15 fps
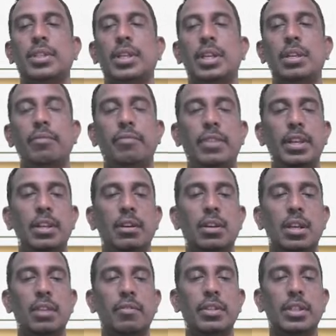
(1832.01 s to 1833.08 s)
In vena
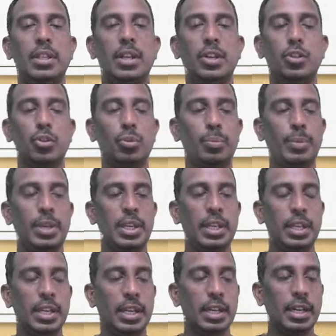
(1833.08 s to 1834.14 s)
cava, there are
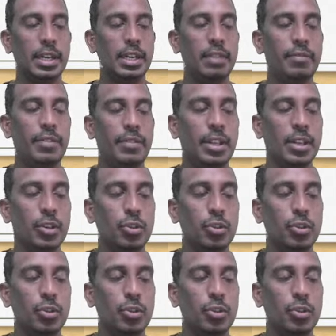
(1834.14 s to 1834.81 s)
superior and inferior.